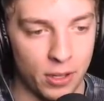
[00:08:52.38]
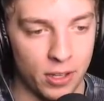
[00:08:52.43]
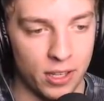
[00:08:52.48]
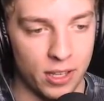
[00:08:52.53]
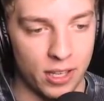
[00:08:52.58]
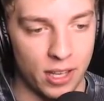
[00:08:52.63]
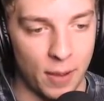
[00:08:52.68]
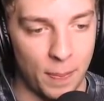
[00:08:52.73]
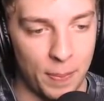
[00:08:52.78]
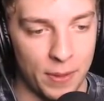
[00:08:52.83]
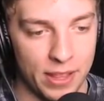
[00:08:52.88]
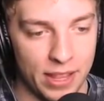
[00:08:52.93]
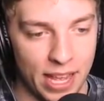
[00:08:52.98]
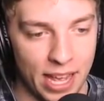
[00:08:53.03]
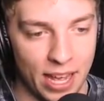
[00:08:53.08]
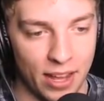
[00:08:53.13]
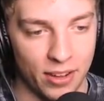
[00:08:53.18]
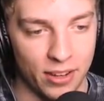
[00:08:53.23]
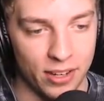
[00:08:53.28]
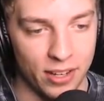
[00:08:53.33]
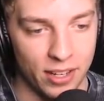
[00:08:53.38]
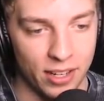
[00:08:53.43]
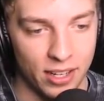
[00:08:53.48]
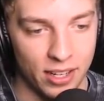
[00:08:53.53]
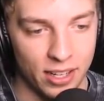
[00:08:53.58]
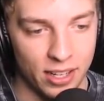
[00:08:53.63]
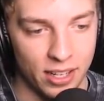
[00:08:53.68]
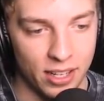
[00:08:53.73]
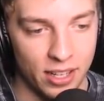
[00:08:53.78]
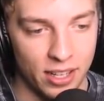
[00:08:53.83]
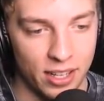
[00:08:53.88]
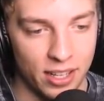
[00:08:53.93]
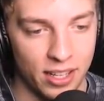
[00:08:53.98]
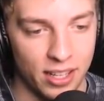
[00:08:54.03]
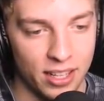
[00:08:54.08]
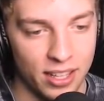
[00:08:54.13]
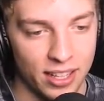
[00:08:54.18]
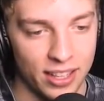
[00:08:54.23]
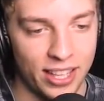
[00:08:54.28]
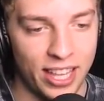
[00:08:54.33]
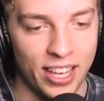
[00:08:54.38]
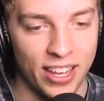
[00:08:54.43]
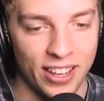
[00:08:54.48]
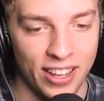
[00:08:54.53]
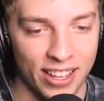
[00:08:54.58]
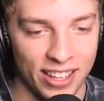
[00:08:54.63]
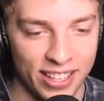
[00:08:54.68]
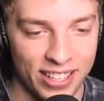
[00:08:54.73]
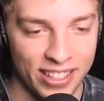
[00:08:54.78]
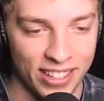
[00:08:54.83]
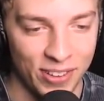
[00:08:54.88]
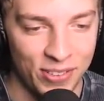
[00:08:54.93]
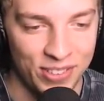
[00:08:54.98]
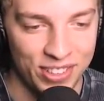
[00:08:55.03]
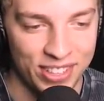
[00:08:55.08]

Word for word: and Why up and down. Do this with a I'm